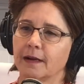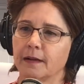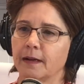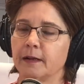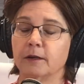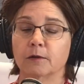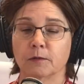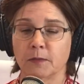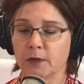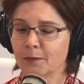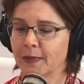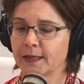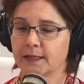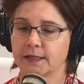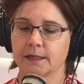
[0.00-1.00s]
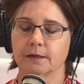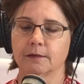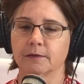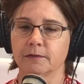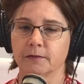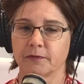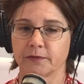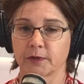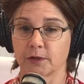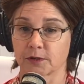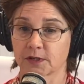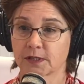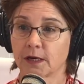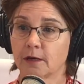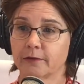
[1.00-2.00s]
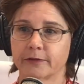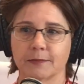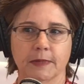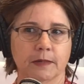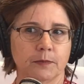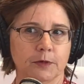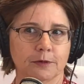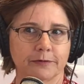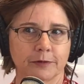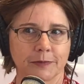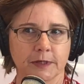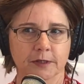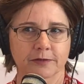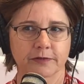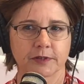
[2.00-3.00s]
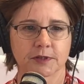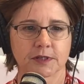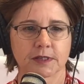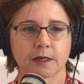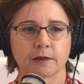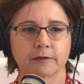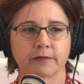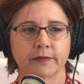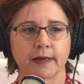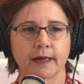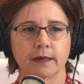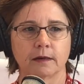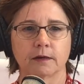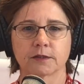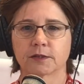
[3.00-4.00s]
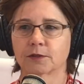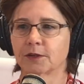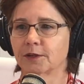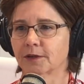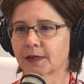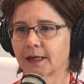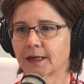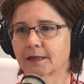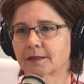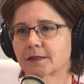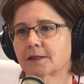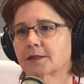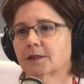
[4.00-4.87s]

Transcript: You make dinner for yourself, you make beautiful meals for yourself and also your guests.